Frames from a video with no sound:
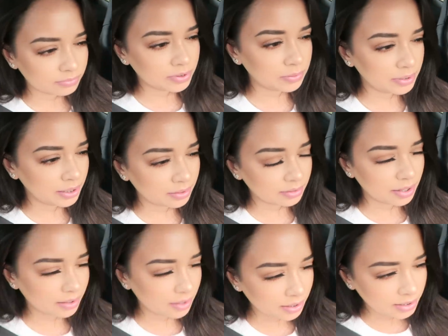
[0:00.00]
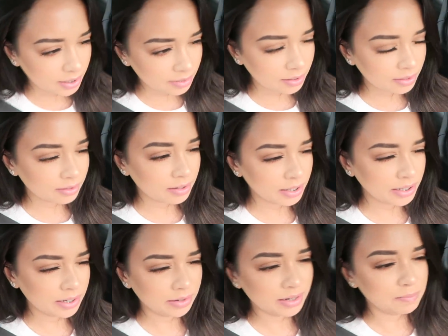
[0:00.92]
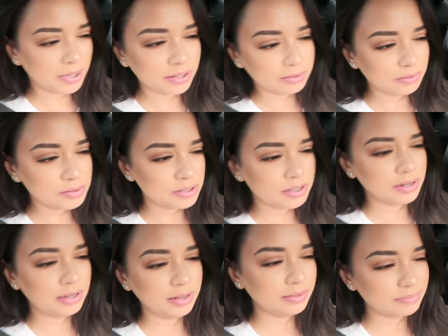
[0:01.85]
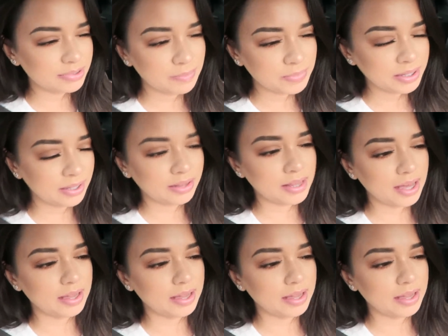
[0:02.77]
what are we in, like a year and a month or so, something like